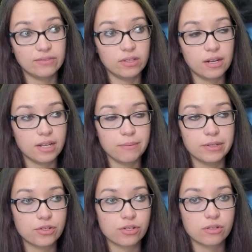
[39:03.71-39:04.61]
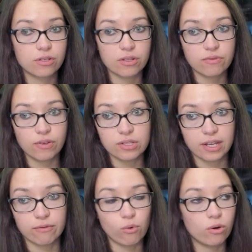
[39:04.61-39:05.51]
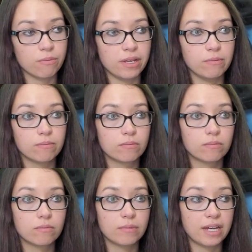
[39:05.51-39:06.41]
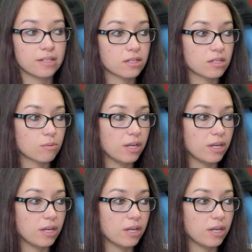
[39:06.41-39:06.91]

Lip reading: a lot of damage. So this feels like a 4 to me at instant speed.